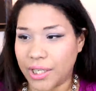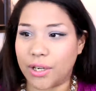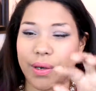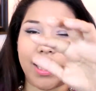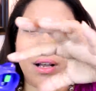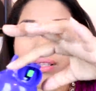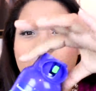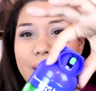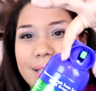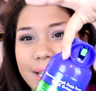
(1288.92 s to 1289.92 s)
You know, it also
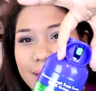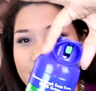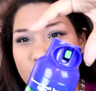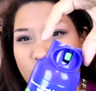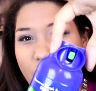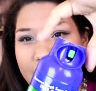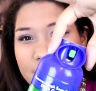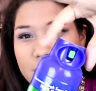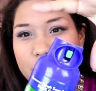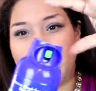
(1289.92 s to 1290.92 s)
has like this
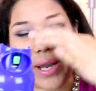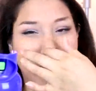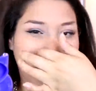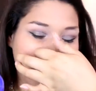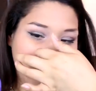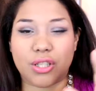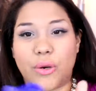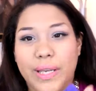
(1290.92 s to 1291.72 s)
wide spray, so